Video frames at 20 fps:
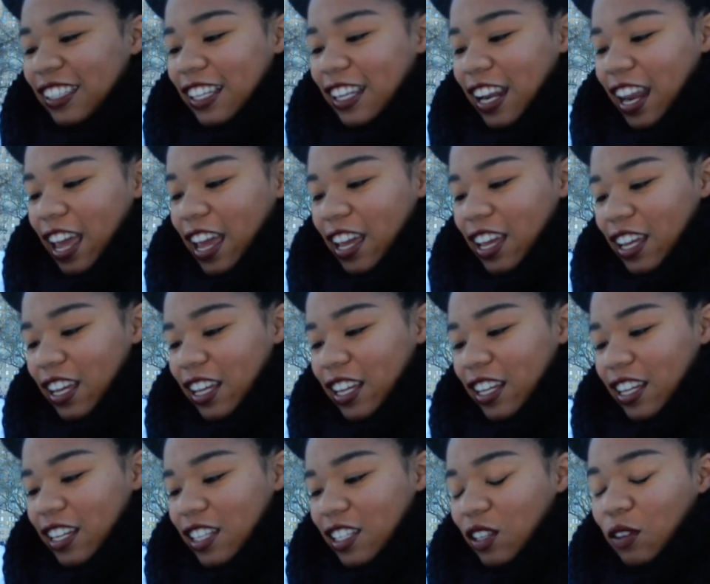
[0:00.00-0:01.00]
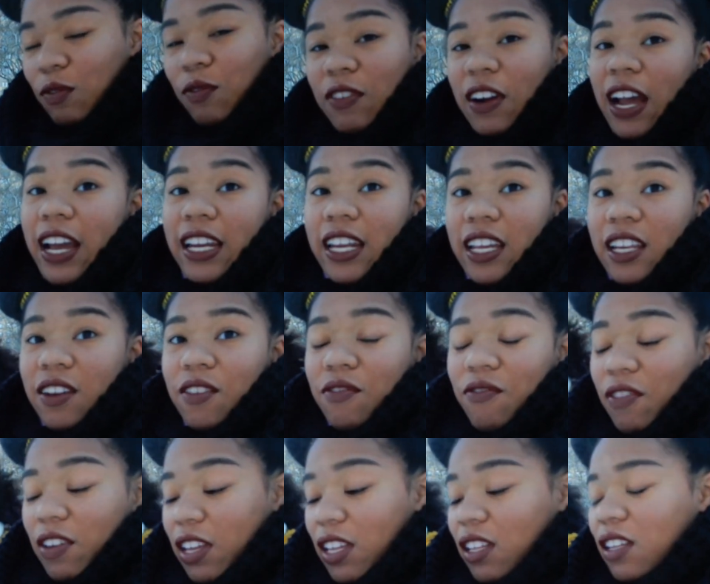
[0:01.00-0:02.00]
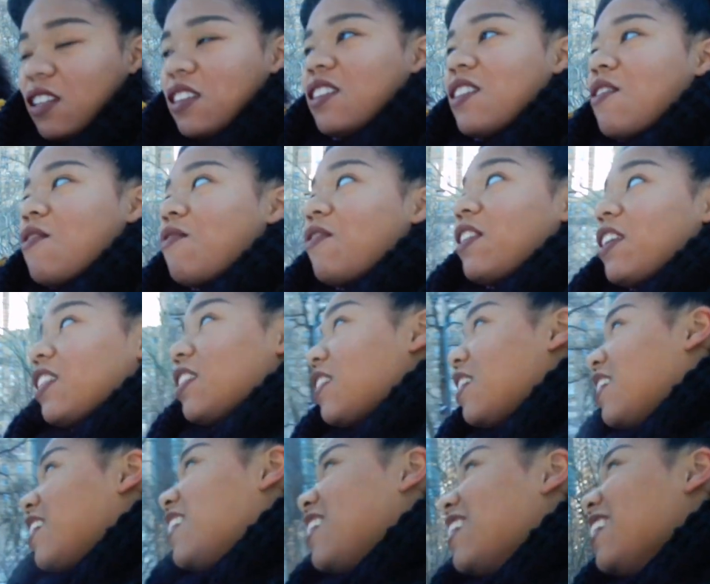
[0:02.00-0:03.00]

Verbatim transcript: Today is Friday the fifth. The fifth.